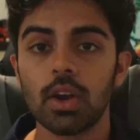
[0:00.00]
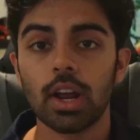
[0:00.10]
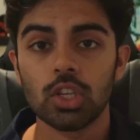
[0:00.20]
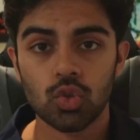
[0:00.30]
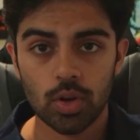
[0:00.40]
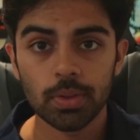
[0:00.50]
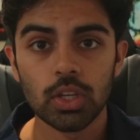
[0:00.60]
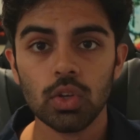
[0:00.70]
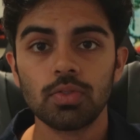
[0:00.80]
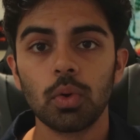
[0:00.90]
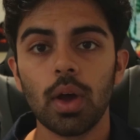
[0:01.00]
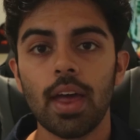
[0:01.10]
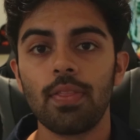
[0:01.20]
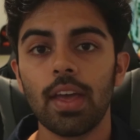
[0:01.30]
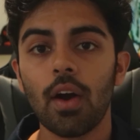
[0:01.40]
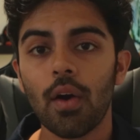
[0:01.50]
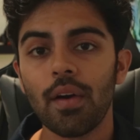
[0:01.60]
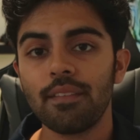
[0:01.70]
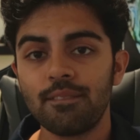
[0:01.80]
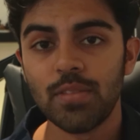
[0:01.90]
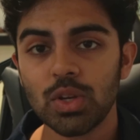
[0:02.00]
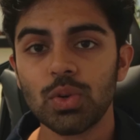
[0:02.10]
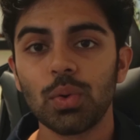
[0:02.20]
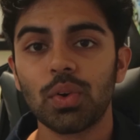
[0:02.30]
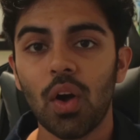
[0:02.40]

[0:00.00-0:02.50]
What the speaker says: they're extremely useful and they are official